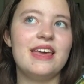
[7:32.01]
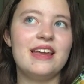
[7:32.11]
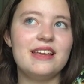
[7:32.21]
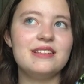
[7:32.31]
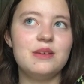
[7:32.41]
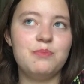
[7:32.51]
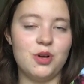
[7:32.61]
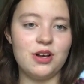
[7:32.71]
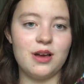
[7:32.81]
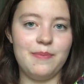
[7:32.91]
it is a
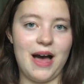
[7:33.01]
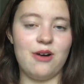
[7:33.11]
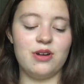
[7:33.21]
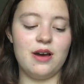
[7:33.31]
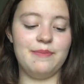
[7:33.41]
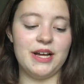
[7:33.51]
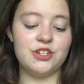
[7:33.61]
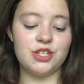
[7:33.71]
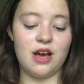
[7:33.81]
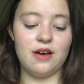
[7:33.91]
book about a
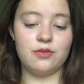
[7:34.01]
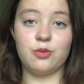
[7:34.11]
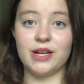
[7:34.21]
bunch of